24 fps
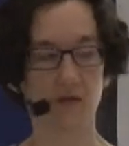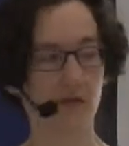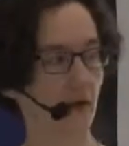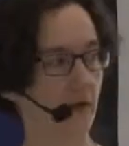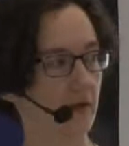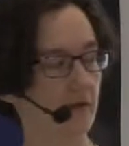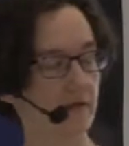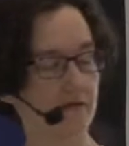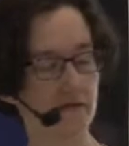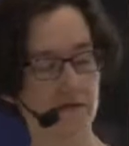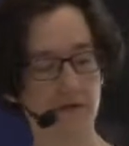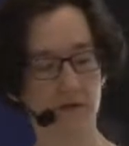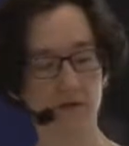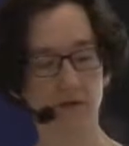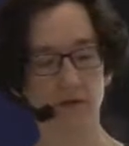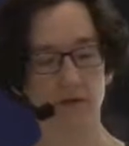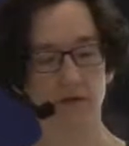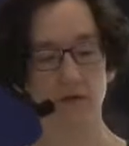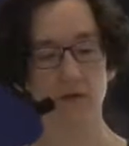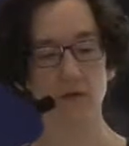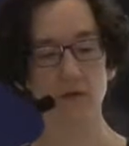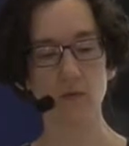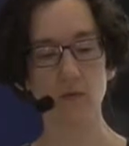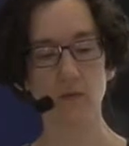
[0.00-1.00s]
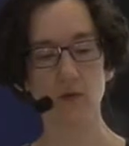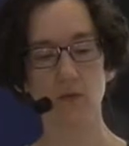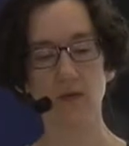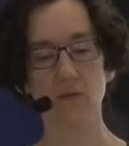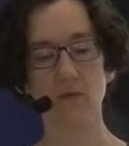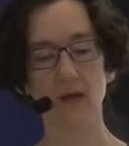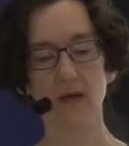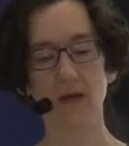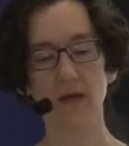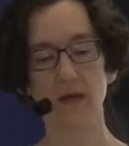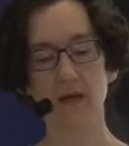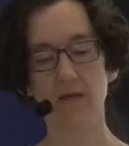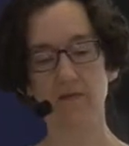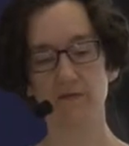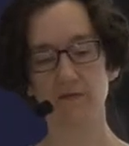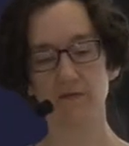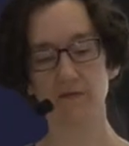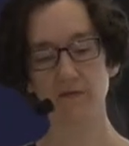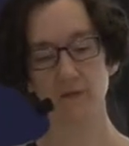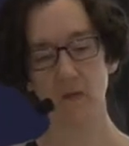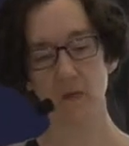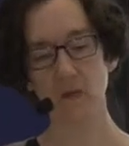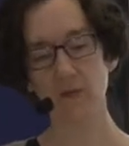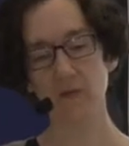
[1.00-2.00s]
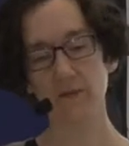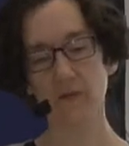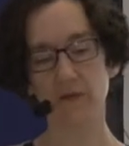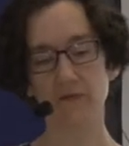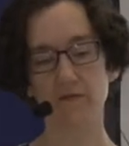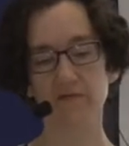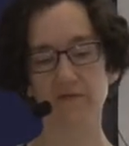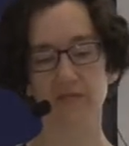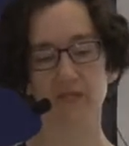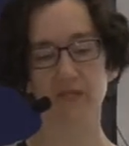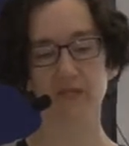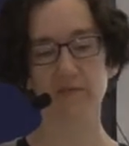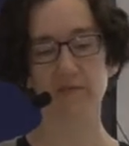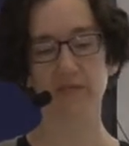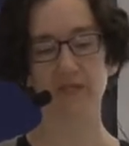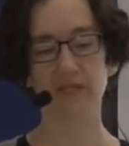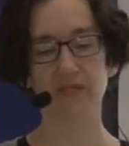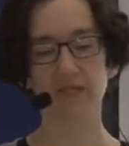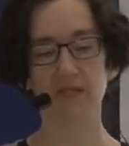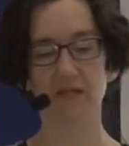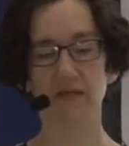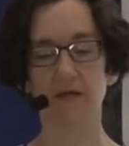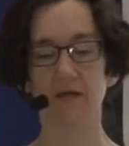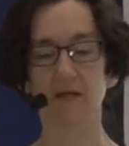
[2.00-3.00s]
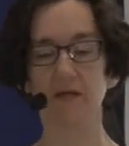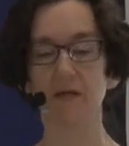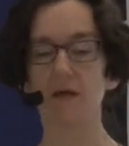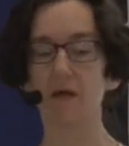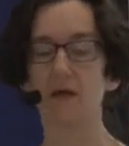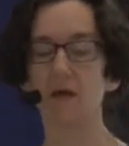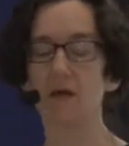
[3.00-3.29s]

kind of scenario where we might have a small amount of labeled data